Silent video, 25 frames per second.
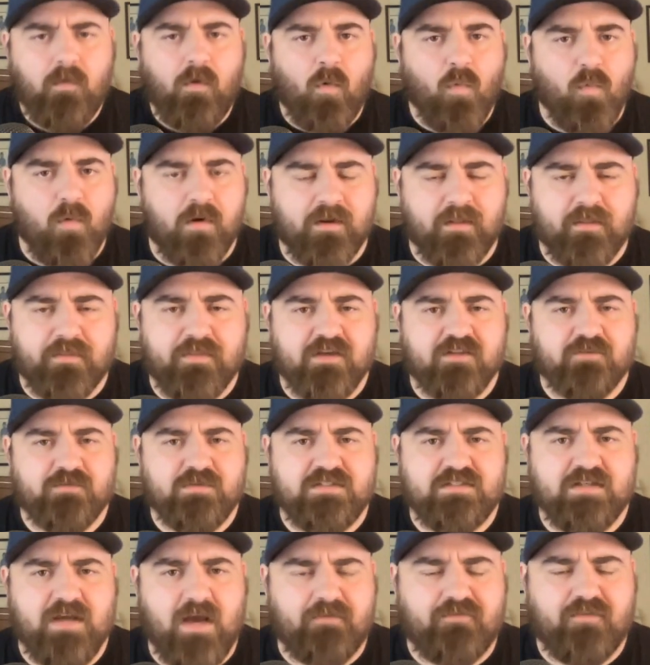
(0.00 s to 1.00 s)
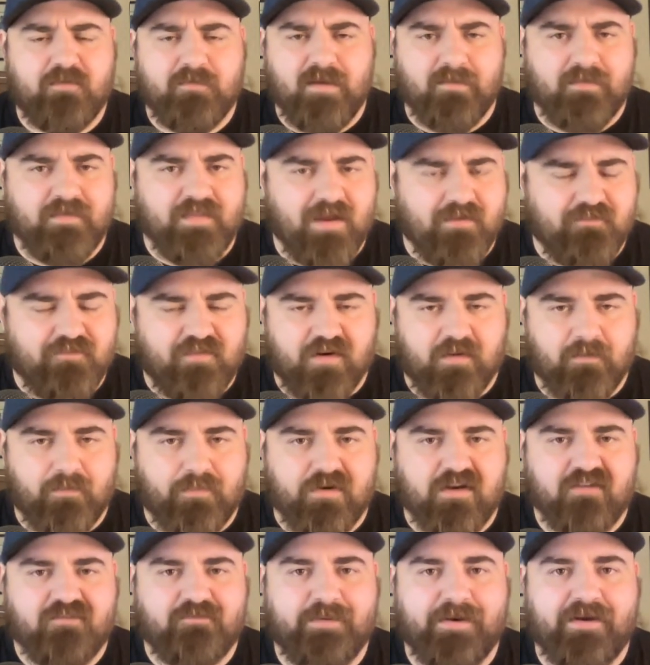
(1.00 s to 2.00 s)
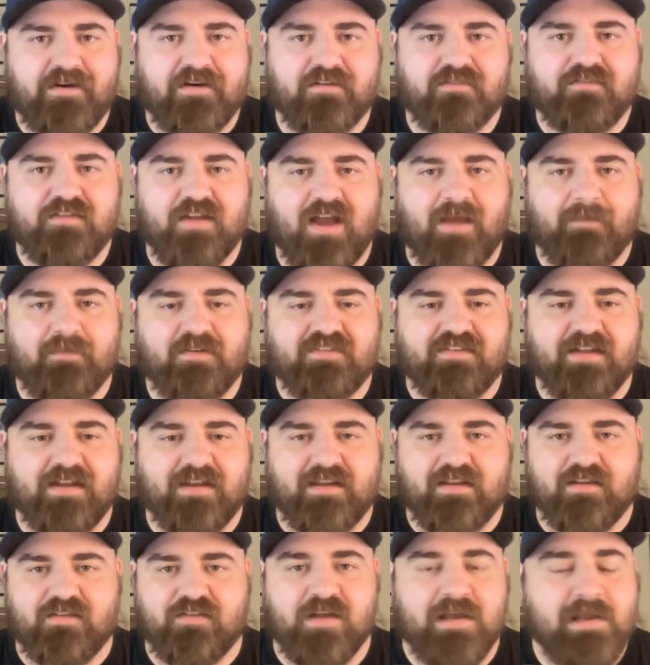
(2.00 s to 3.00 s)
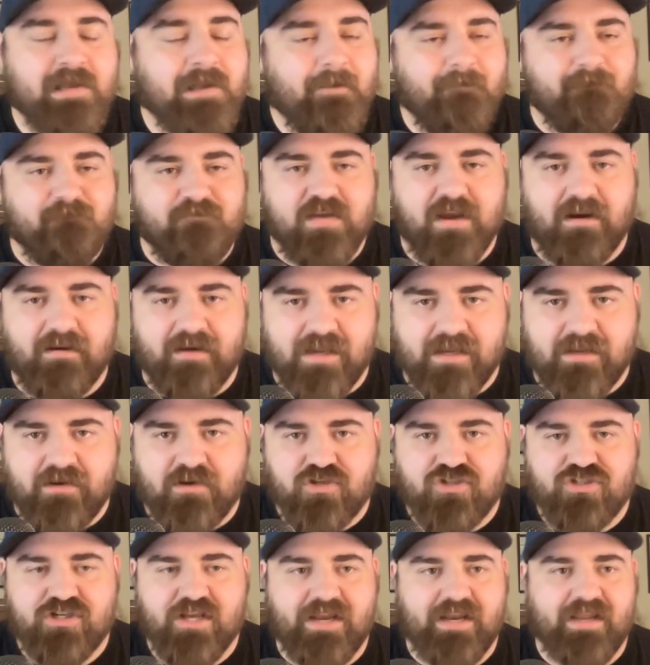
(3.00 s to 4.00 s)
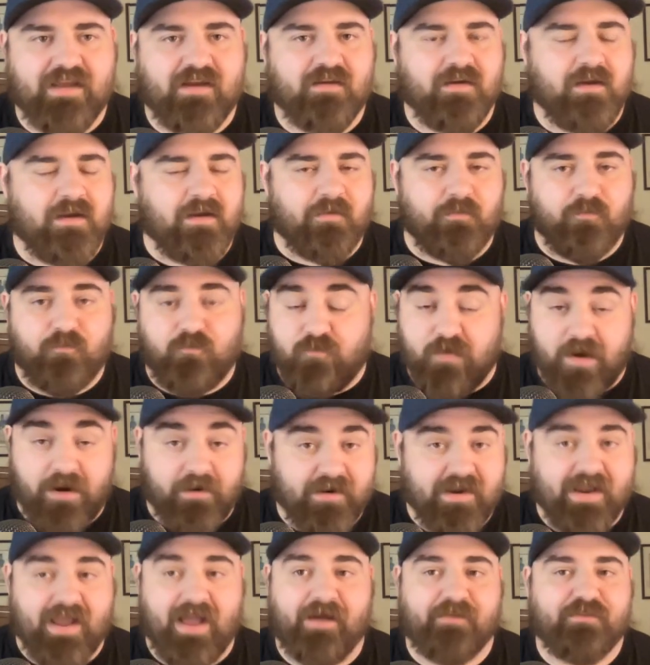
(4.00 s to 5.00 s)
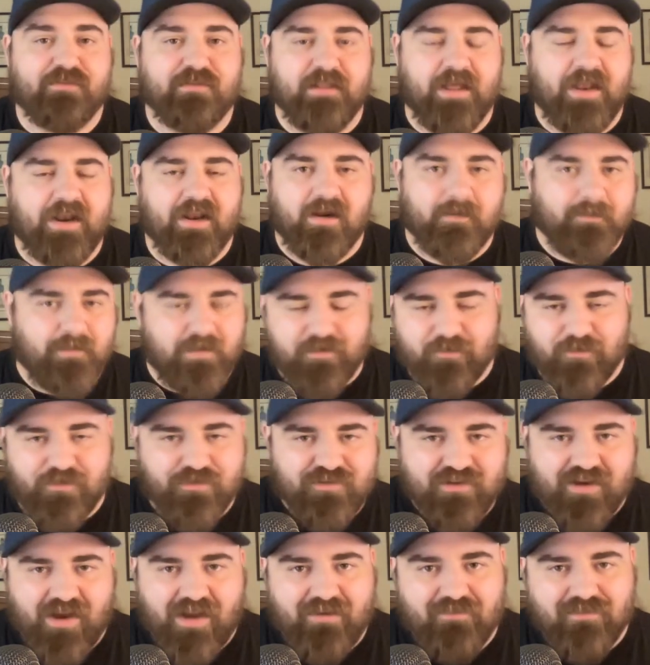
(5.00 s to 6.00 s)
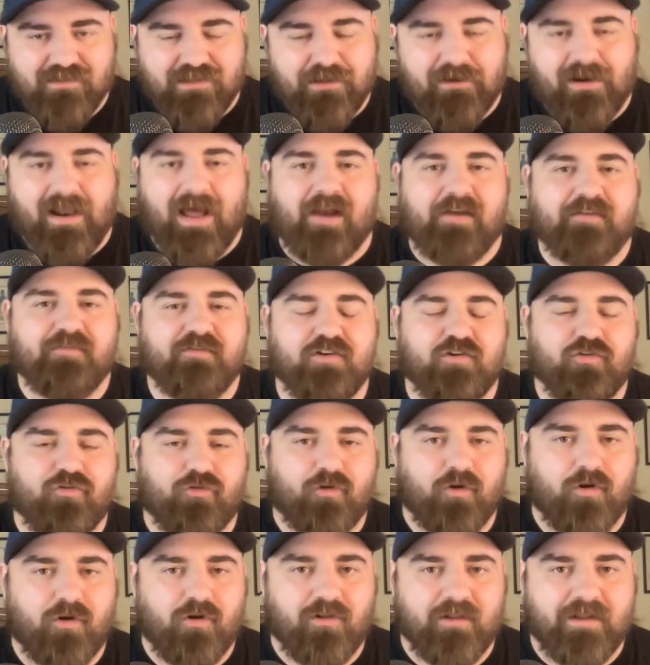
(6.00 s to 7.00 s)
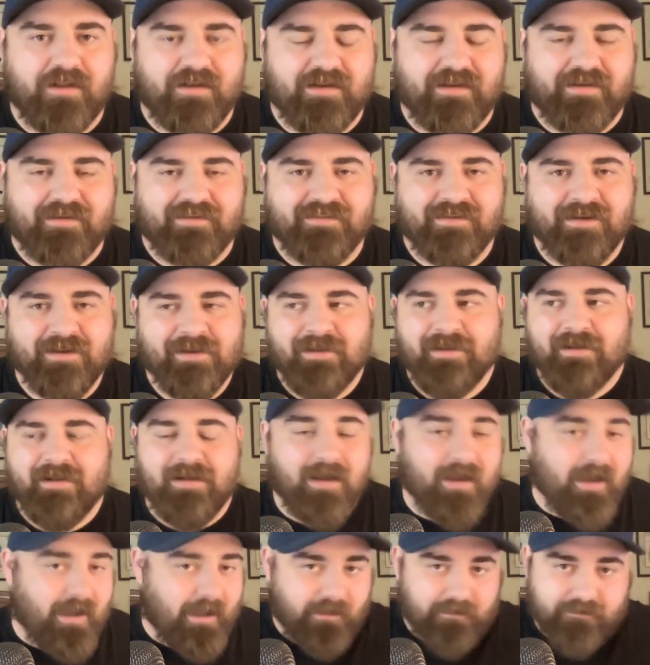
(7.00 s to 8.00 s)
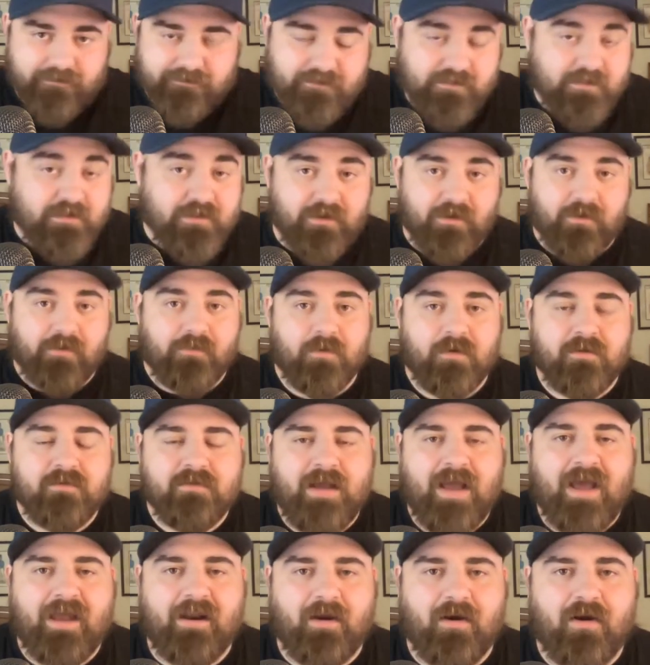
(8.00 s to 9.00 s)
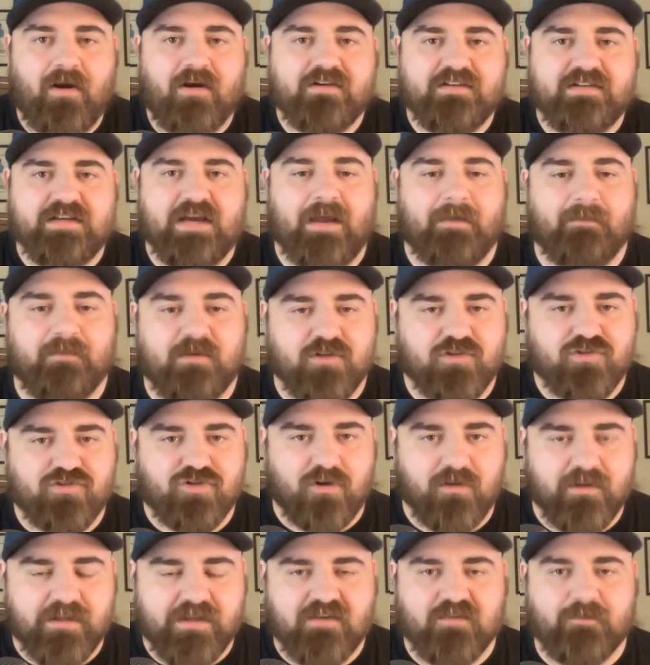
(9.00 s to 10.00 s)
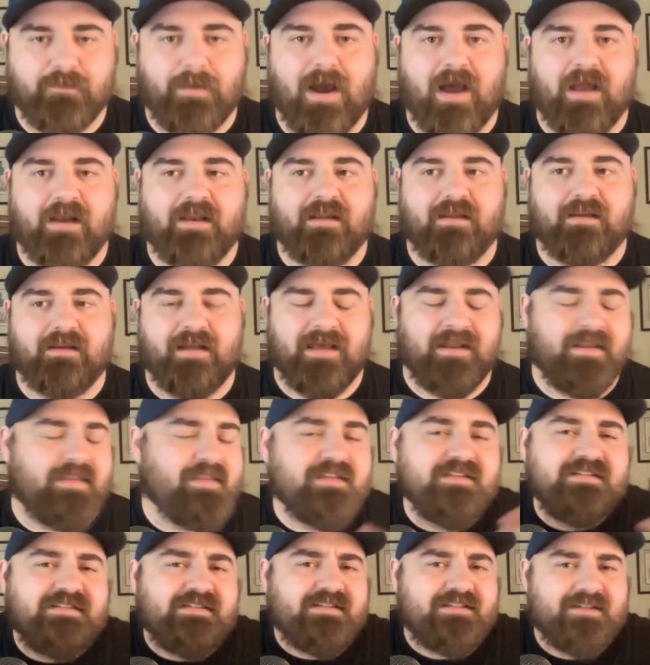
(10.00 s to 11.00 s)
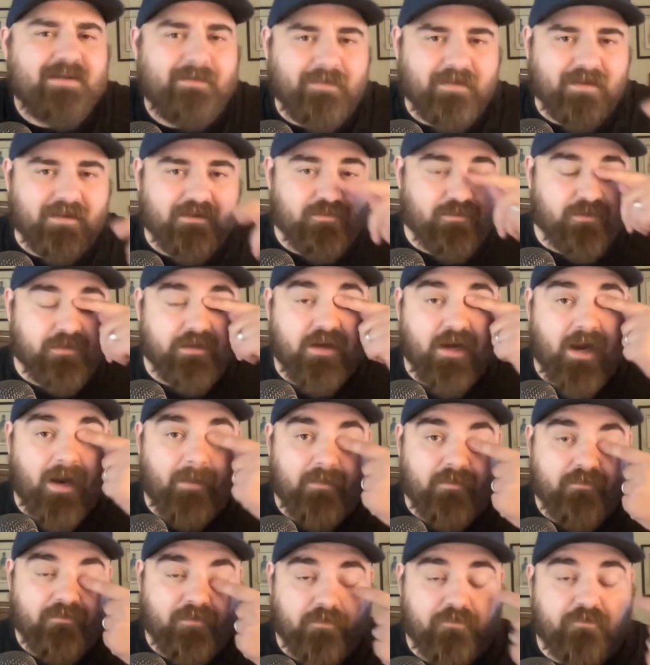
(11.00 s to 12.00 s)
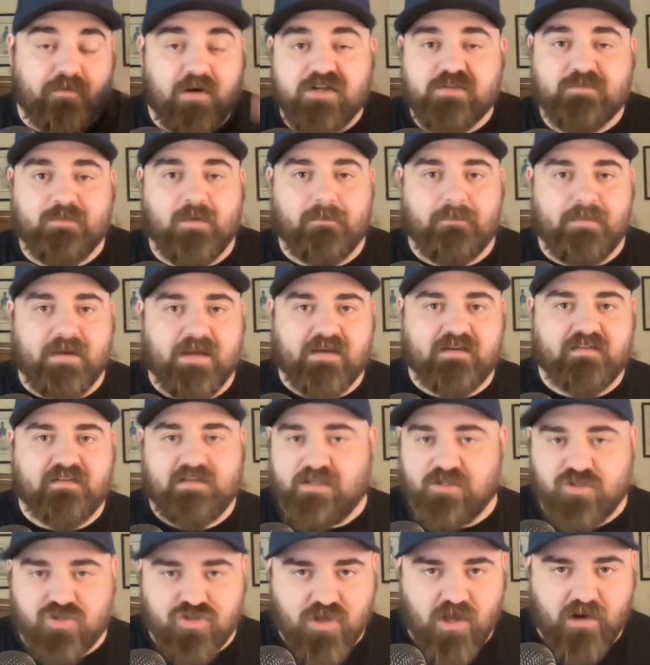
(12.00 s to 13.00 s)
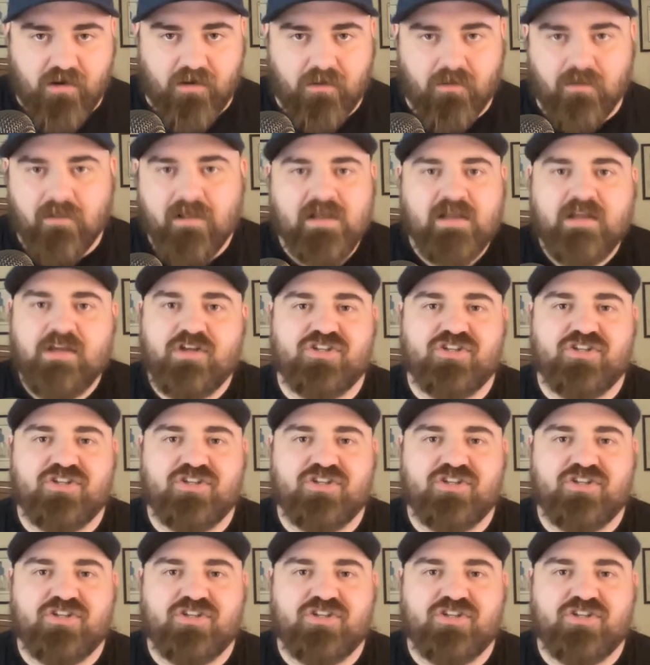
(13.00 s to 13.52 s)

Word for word: one of the things we saw from him in that very brief period of time is that he's very energetic, uh, very athletic, but was kind of a little out of control and and uh, you know had a hard time controlling his body. And, and this is something that's really common for freshman bigs in general.